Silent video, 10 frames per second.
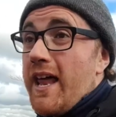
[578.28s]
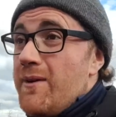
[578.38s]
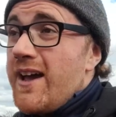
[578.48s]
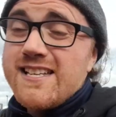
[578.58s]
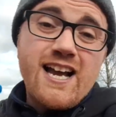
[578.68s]

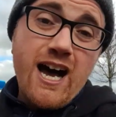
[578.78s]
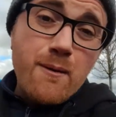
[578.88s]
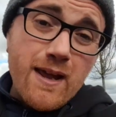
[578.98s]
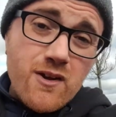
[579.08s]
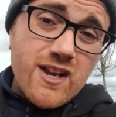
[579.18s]
anyways,
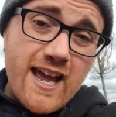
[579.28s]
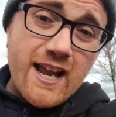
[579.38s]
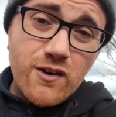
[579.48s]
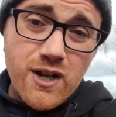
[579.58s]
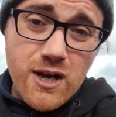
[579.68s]
I'm now gonna head
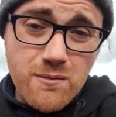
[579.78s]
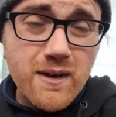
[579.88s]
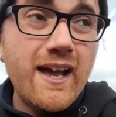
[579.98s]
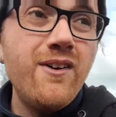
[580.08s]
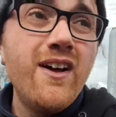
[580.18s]
on home
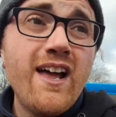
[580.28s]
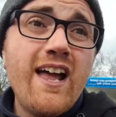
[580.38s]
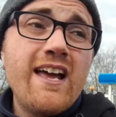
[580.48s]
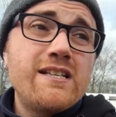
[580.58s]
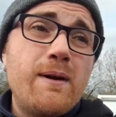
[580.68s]
now
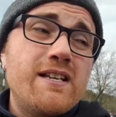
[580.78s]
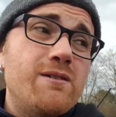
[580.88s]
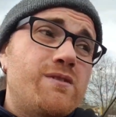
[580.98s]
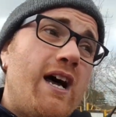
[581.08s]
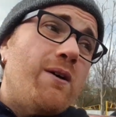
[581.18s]
and spend
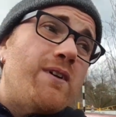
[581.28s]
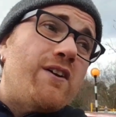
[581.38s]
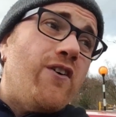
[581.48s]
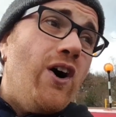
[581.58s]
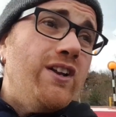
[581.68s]
some time with
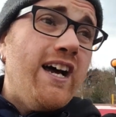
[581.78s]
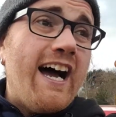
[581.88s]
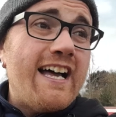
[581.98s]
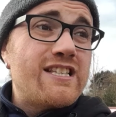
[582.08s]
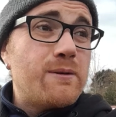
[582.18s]
Yvonne,
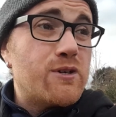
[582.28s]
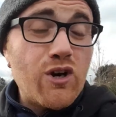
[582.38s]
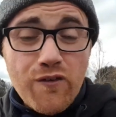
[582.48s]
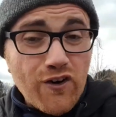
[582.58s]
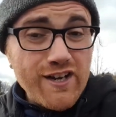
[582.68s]
and to be
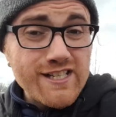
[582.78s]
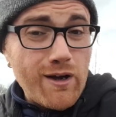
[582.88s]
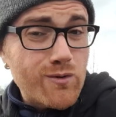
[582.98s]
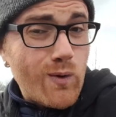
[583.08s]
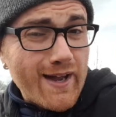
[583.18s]
truthful, nice,
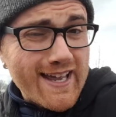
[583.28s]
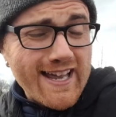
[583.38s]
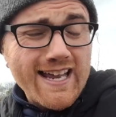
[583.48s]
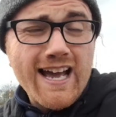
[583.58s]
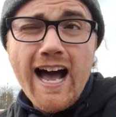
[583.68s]
I'm quite
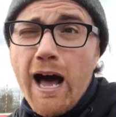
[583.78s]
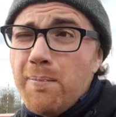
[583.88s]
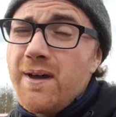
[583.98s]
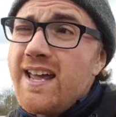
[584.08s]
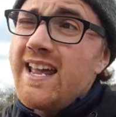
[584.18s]

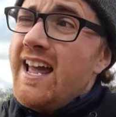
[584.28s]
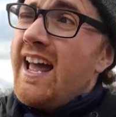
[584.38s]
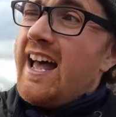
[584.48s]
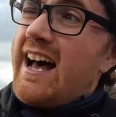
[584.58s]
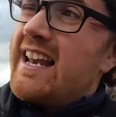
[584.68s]
happy
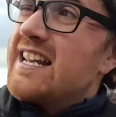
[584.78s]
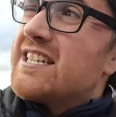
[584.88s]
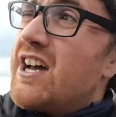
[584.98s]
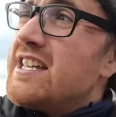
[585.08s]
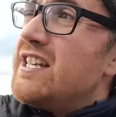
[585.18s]
and
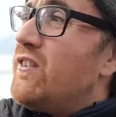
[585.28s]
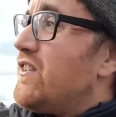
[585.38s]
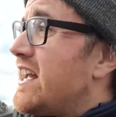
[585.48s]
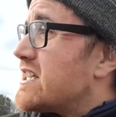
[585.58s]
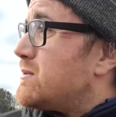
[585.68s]
excited for
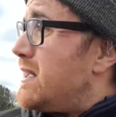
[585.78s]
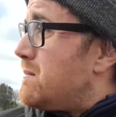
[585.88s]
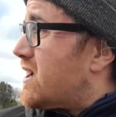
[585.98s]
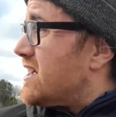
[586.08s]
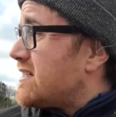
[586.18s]
next week,
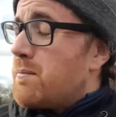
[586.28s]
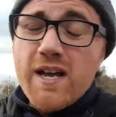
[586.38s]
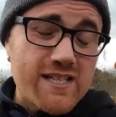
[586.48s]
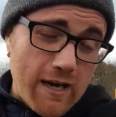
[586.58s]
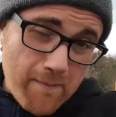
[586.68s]
because I
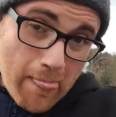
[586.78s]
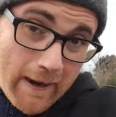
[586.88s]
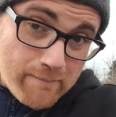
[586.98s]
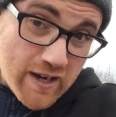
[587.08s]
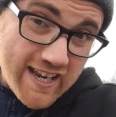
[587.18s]
picked up
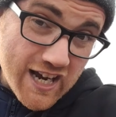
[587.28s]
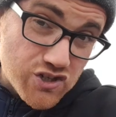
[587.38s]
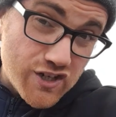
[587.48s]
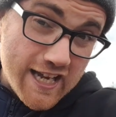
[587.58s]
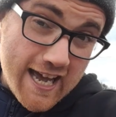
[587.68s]
an
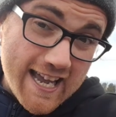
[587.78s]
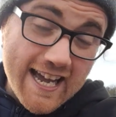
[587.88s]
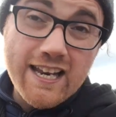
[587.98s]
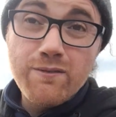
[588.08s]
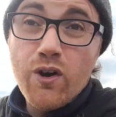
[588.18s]
extra day,
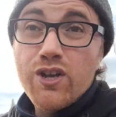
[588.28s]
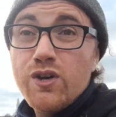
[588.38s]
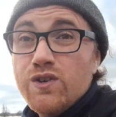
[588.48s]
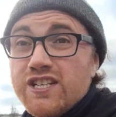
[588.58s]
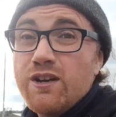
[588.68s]
and I'm not
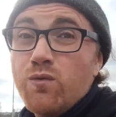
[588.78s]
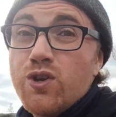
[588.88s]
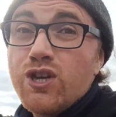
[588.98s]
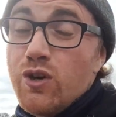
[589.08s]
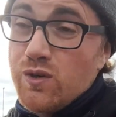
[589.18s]
usually
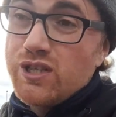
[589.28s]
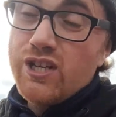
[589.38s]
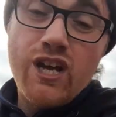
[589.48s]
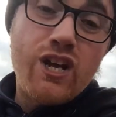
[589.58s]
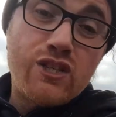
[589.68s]
used
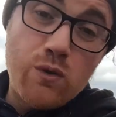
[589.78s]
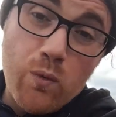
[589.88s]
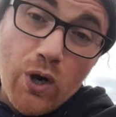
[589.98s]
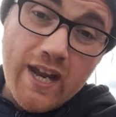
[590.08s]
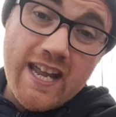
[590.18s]
to
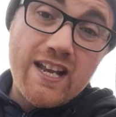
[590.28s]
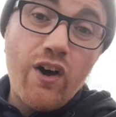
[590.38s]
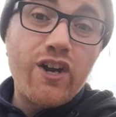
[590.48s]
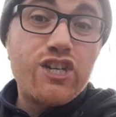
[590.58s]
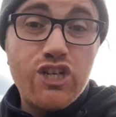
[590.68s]
working
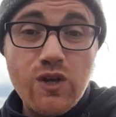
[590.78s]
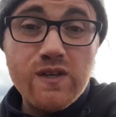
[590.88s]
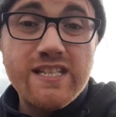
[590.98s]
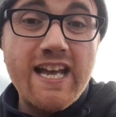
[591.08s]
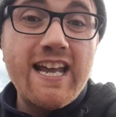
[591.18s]
on a
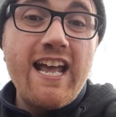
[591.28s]
Tuesday.